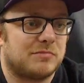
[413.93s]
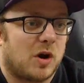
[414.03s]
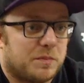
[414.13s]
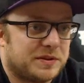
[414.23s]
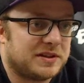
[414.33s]

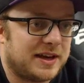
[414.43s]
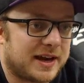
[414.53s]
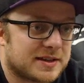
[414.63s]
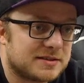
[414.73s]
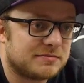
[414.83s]

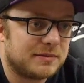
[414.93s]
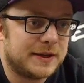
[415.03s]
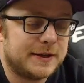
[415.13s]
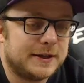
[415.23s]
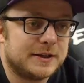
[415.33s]
OpenTX,
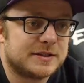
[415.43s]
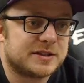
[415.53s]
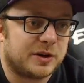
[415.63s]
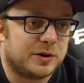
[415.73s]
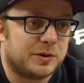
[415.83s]

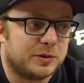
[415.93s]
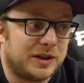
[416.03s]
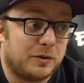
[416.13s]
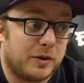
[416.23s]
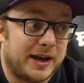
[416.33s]
so
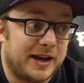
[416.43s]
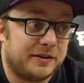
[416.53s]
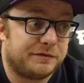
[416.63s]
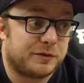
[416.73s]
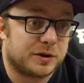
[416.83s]
they went ahead
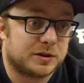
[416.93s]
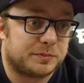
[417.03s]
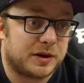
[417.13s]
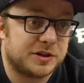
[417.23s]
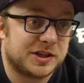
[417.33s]
and forked the
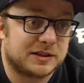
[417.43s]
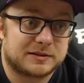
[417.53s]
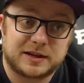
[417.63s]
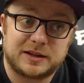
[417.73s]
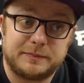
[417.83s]

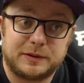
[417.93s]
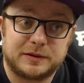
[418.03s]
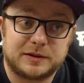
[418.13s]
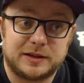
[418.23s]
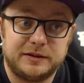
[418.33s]
project, like they
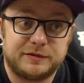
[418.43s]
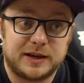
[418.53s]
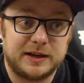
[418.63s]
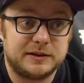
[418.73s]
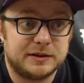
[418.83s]
pulled a clean
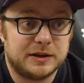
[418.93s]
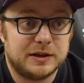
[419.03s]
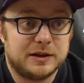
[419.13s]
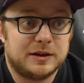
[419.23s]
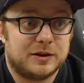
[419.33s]
flight
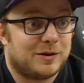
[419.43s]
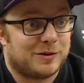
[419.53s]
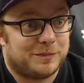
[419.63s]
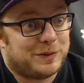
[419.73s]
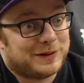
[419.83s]

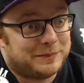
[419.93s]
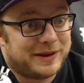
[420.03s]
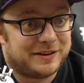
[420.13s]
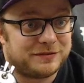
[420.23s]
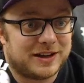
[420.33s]
or pulled a
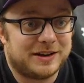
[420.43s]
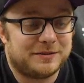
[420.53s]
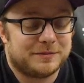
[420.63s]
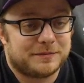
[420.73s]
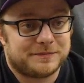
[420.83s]
beta flight,
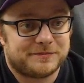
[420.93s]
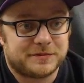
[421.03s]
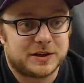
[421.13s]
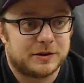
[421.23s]
you